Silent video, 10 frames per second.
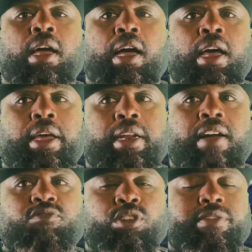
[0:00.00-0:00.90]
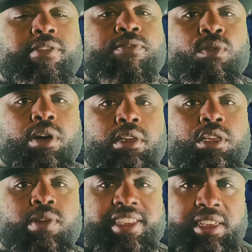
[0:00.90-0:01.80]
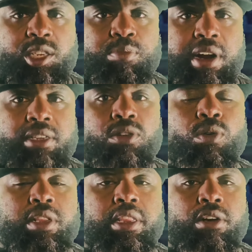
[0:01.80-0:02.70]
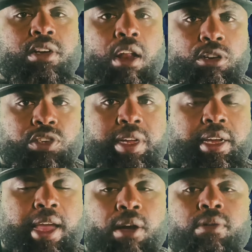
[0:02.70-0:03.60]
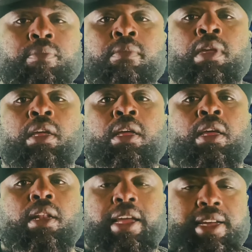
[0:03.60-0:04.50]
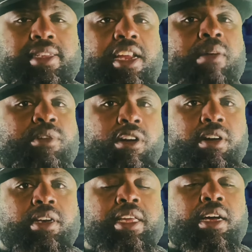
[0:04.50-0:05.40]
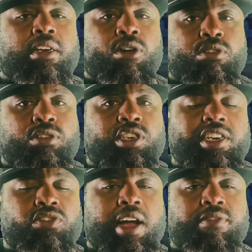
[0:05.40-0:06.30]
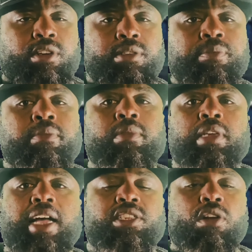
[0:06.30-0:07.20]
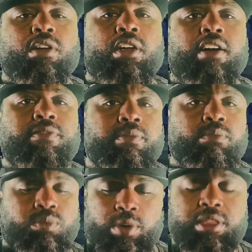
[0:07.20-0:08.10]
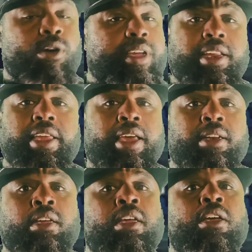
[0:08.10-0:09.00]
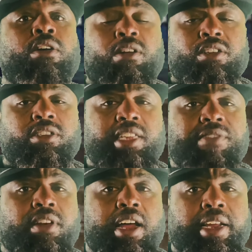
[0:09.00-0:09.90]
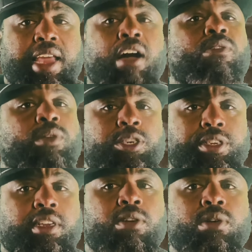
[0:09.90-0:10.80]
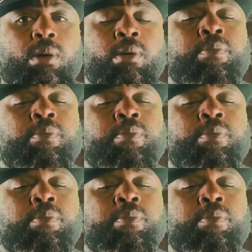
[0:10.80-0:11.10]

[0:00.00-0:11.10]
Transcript: And I've driven for US Express on their Dollar Tree account. Like I said, I'm currently a local truck driver. I started off with Hogan again on their Save a Lot account, which is local.